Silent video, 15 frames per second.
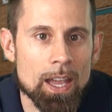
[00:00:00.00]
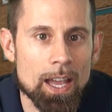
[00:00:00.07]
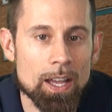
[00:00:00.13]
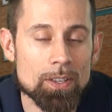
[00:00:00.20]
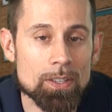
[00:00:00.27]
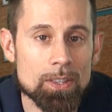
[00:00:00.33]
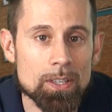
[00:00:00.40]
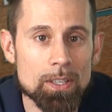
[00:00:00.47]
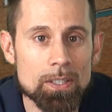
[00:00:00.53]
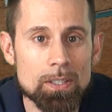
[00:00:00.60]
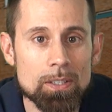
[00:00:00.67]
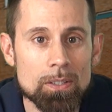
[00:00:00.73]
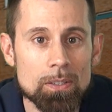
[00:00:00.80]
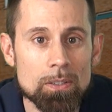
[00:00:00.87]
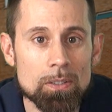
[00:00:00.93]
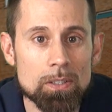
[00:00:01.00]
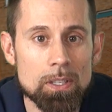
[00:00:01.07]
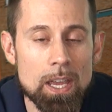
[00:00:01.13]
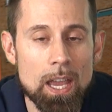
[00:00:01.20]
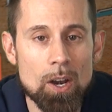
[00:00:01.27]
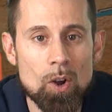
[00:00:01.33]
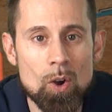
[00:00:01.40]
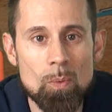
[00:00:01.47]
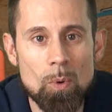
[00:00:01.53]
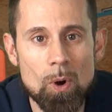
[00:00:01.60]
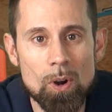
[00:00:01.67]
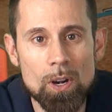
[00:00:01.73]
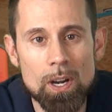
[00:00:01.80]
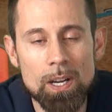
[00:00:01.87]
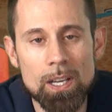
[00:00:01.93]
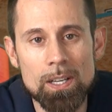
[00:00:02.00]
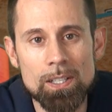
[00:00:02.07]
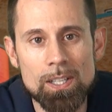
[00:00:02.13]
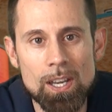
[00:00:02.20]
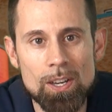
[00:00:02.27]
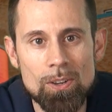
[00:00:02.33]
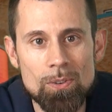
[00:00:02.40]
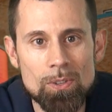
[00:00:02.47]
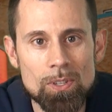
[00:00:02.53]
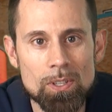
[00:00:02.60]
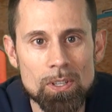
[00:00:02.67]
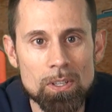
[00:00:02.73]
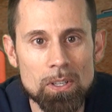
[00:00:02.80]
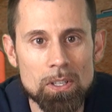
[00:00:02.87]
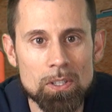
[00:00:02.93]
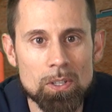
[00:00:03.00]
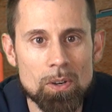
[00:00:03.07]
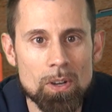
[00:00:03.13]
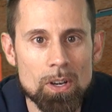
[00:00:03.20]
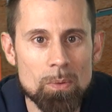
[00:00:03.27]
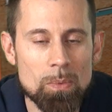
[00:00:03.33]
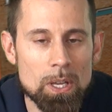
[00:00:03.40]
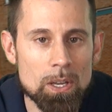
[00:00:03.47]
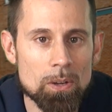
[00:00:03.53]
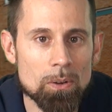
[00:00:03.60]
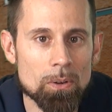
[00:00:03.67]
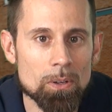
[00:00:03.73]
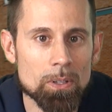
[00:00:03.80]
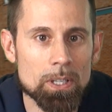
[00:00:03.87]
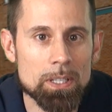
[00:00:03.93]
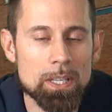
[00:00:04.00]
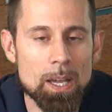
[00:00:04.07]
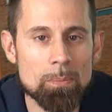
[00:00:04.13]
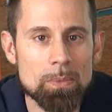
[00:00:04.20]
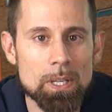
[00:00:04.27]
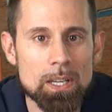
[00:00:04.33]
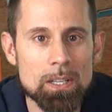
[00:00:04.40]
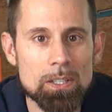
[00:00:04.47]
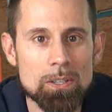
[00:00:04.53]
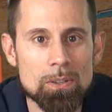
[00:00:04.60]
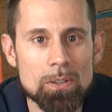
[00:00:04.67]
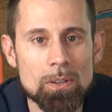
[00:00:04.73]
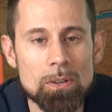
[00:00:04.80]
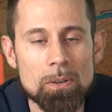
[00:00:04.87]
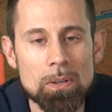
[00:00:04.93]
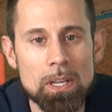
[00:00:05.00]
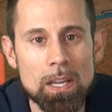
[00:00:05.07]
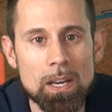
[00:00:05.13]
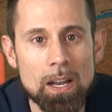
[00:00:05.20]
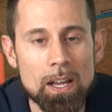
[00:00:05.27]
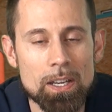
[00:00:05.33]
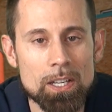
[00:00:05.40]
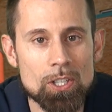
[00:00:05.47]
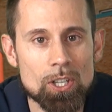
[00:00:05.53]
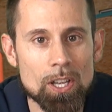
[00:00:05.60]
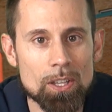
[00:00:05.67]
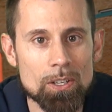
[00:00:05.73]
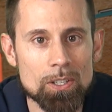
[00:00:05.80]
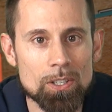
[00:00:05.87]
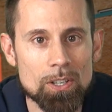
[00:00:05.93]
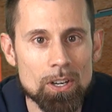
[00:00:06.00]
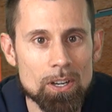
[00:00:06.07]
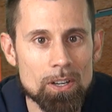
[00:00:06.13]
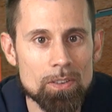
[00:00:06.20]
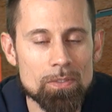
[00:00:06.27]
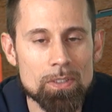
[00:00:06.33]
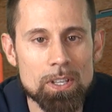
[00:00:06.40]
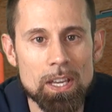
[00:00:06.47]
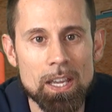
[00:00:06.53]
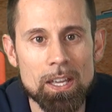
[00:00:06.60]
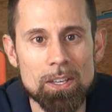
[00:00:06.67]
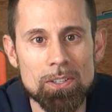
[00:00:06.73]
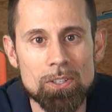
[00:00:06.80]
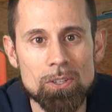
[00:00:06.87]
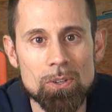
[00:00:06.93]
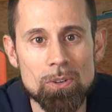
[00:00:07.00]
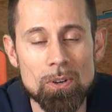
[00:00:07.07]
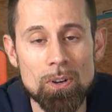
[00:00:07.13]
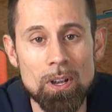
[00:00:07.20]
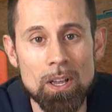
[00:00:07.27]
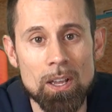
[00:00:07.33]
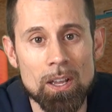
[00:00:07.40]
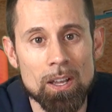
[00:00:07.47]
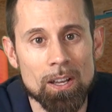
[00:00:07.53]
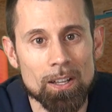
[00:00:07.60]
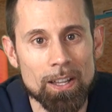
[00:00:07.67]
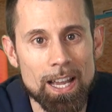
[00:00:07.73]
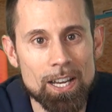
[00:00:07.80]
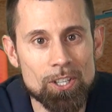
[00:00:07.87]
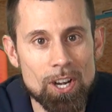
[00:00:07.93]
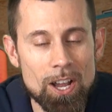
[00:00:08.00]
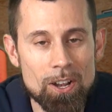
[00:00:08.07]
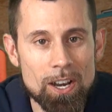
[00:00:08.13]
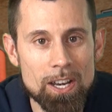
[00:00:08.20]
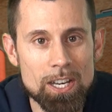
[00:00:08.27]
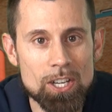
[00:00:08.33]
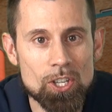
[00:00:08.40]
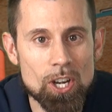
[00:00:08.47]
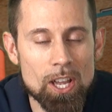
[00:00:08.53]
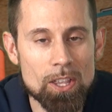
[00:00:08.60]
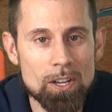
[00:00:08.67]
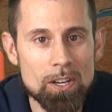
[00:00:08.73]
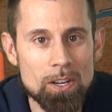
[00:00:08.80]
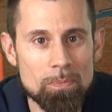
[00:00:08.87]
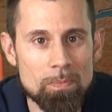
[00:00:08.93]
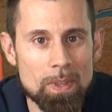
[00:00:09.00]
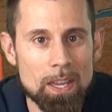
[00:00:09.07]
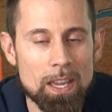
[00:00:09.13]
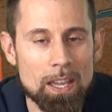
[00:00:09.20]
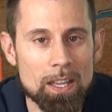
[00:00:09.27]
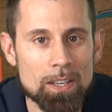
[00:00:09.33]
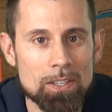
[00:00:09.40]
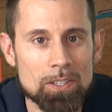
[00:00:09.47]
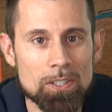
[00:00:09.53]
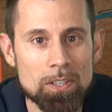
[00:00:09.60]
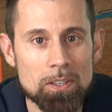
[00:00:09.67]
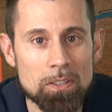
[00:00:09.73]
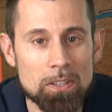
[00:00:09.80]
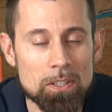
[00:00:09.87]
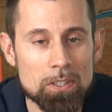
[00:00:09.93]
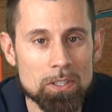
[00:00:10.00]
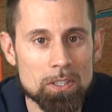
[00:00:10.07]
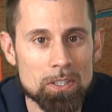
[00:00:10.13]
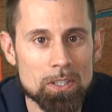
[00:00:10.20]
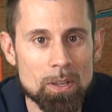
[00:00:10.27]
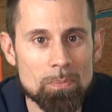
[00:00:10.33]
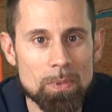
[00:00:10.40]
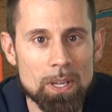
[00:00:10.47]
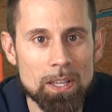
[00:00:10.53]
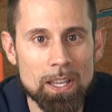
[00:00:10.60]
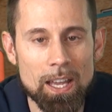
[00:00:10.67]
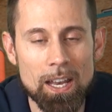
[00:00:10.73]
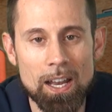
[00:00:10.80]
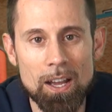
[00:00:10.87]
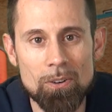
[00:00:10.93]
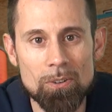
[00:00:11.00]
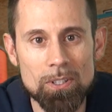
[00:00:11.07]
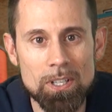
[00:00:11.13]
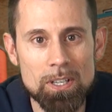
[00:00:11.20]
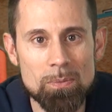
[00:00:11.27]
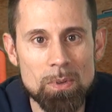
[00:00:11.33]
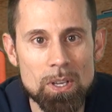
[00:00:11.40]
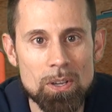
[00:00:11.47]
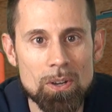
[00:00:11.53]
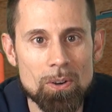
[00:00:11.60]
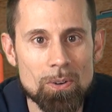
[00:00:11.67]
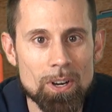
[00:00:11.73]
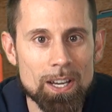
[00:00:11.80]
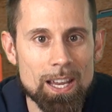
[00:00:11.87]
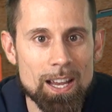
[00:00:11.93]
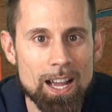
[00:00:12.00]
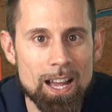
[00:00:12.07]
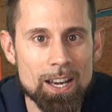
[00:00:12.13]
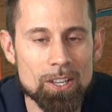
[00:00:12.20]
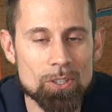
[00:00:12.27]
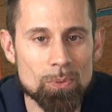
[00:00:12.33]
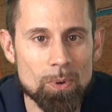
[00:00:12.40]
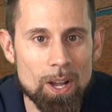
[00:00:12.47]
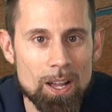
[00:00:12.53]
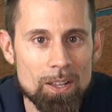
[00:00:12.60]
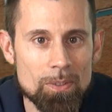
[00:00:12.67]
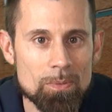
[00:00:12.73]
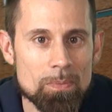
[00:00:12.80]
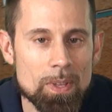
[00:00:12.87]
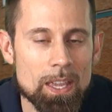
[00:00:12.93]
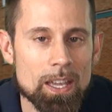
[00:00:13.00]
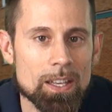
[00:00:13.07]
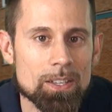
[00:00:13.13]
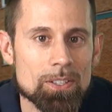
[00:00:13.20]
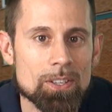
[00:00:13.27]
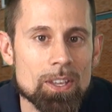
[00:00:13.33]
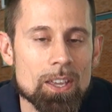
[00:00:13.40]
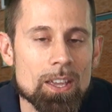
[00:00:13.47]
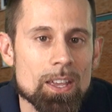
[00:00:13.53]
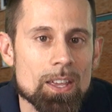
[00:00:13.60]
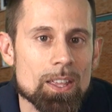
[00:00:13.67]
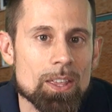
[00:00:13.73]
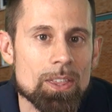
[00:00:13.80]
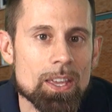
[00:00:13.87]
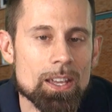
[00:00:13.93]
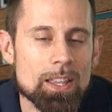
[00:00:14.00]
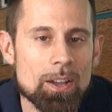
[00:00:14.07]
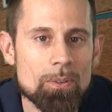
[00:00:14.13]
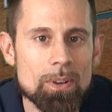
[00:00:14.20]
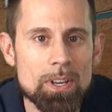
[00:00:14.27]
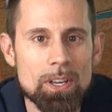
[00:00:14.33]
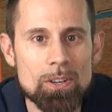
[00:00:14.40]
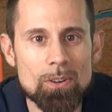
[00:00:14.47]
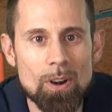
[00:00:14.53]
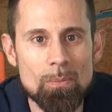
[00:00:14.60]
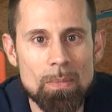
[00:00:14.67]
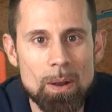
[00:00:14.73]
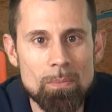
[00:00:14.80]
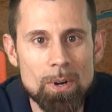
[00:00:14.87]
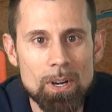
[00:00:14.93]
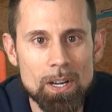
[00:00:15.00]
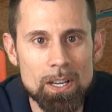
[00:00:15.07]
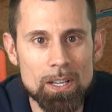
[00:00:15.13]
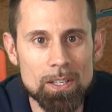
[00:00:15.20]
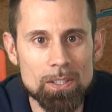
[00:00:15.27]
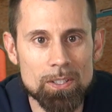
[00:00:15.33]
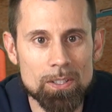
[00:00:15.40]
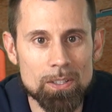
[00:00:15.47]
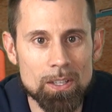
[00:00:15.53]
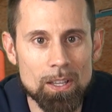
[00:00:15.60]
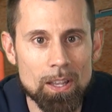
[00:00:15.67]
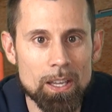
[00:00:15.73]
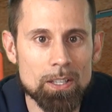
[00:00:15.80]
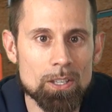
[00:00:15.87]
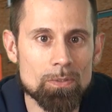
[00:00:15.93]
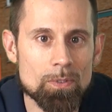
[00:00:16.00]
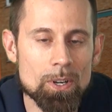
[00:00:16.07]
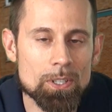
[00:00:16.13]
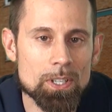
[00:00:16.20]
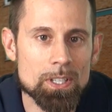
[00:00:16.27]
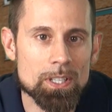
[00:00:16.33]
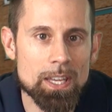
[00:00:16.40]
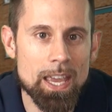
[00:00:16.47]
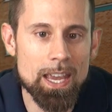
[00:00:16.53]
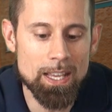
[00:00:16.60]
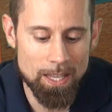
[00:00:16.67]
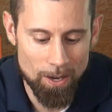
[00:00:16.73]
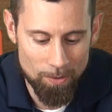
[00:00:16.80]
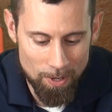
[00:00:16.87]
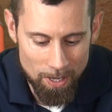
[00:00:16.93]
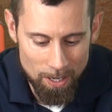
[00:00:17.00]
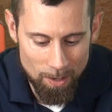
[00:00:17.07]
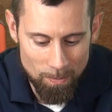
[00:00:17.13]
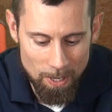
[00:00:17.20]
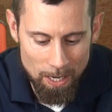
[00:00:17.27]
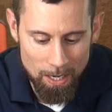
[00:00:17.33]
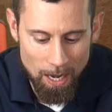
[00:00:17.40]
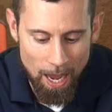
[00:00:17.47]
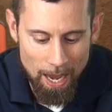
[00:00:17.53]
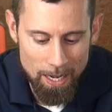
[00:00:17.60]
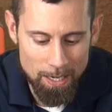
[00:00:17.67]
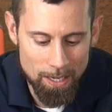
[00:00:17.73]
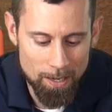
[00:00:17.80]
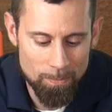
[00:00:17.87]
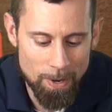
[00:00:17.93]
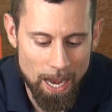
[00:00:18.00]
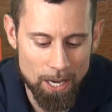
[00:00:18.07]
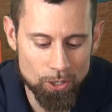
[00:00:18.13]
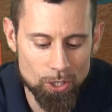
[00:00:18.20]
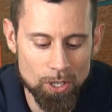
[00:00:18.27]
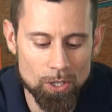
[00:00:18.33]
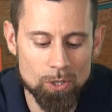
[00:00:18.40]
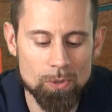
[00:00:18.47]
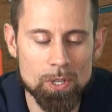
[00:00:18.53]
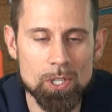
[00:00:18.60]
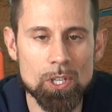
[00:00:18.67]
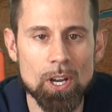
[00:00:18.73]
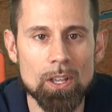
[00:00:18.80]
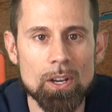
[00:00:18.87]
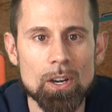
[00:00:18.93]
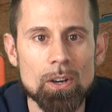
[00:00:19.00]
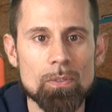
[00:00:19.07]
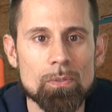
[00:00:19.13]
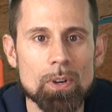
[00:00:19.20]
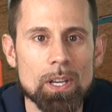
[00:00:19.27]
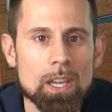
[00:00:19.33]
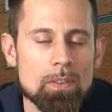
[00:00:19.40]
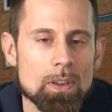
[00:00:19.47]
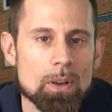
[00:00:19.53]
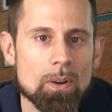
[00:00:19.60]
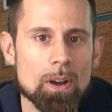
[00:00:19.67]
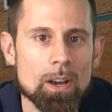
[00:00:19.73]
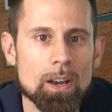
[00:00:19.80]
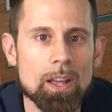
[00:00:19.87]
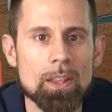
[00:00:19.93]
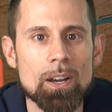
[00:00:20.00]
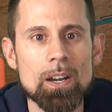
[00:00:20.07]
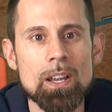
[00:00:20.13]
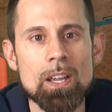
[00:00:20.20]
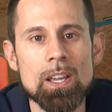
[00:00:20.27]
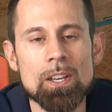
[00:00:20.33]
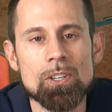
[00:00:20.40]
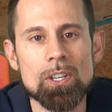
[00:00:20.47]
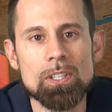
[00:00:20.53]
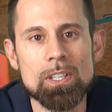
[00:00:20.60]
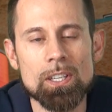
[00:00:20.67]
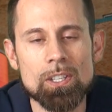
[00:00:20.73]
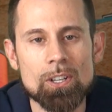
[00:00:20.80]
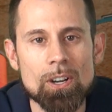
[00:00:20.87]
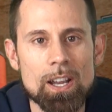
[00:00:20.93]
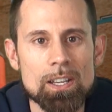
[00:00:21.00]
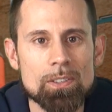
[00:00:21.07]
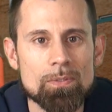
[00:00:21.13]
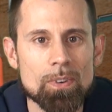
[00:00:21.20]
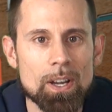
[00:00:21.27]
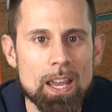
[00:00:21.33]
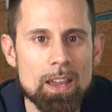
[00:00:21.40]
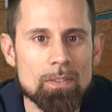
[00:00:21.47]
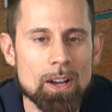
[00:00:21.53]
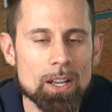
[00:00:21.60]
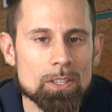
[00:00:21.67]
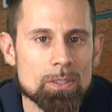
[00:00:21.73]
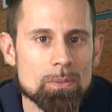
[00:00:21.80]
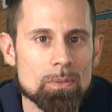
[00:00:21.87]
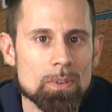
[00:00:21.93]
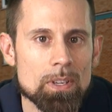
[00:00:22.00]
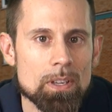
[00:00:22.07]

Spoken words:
As this stay-at-home order continues, it's going to be really tempting to get on each other's nerves and to lash out at each other, and this is something that I will need to be working on as well. And the thing that we need to remember is that, like this verse is saying, that we need to be kind and compassionate to each other, forgiving one another, just as Christ forgave us.